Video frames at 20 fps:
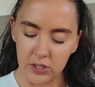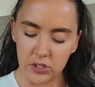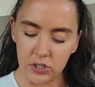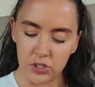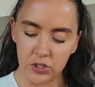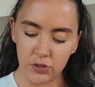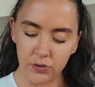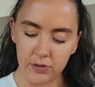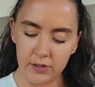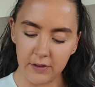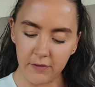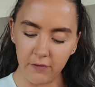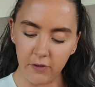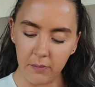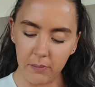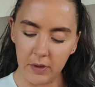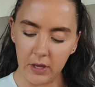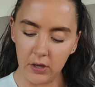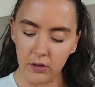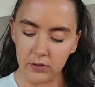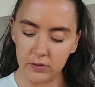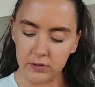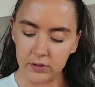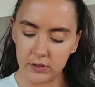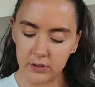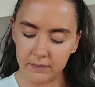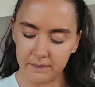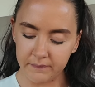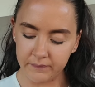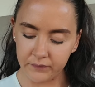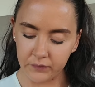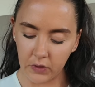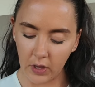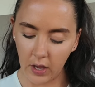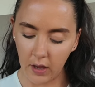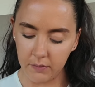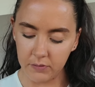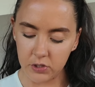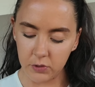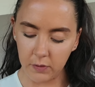2 different meals.
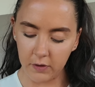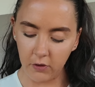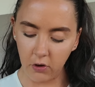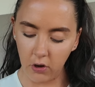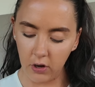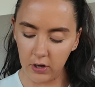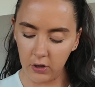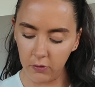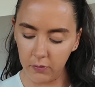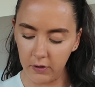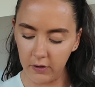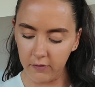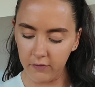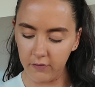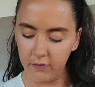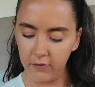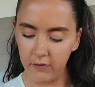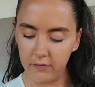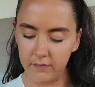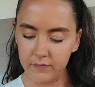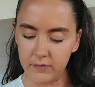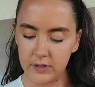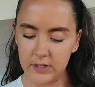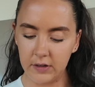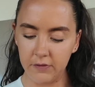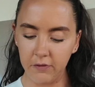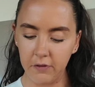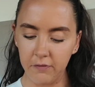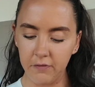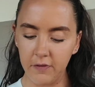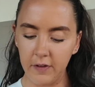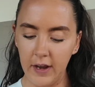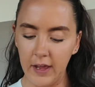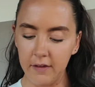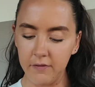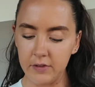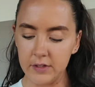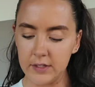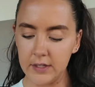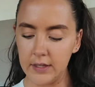So we've got a little bit of different
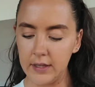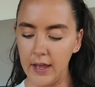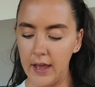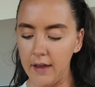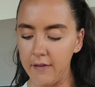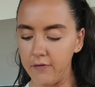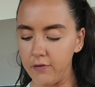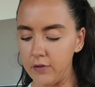flavors in there